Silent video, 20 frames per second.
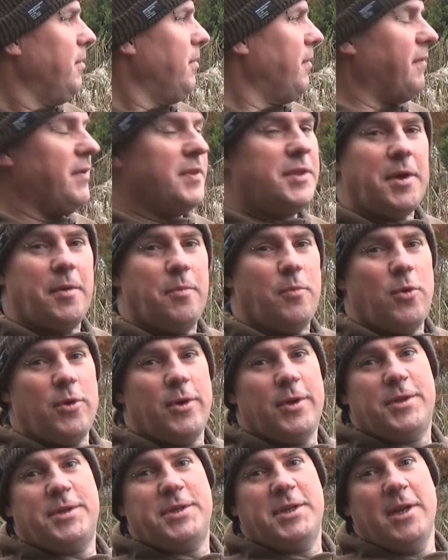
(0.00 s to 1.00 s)
I've done
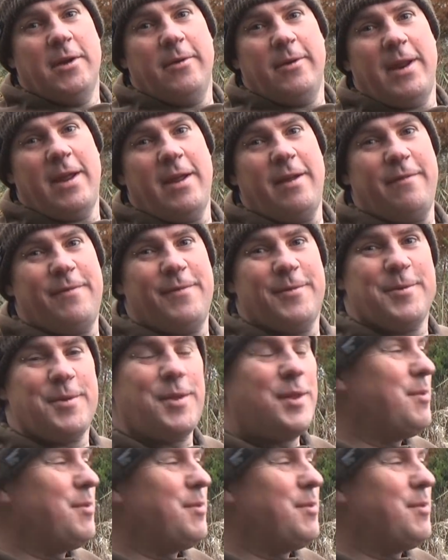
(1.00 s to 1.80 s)
one or two, and everyone